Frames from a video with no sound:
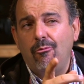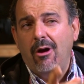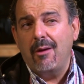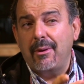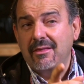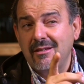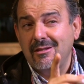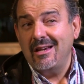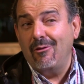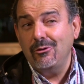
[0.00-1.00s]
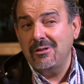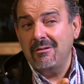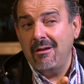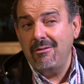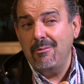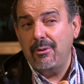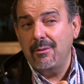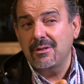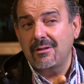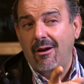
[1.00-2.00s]
Right, but there's also another
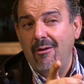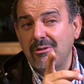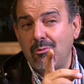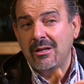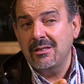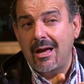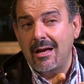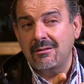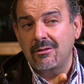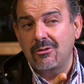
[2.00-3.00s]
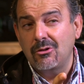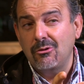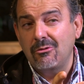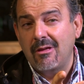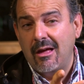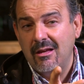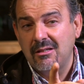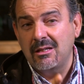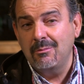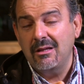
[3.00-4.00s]
purpose. I was once asked to do a
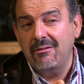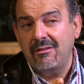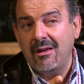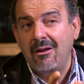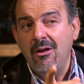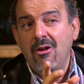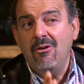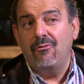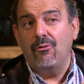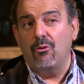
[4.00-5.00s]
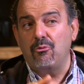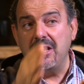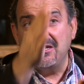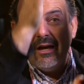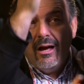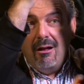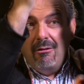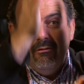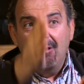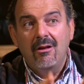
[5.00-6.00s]
similar thing for
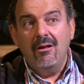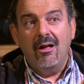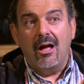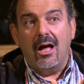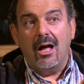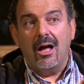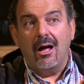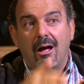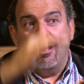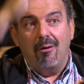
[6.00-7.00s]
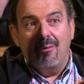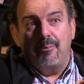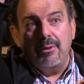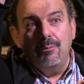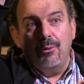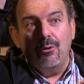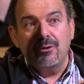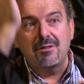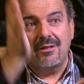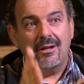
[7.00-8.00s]
retail
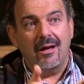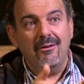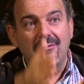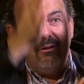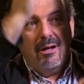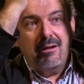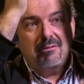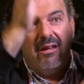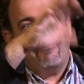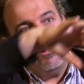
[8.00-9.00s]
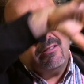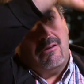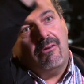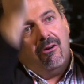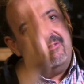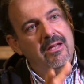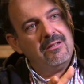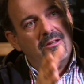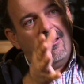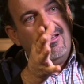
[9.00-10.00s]
billboards, TVs that are on their
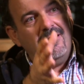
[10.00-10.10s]
side.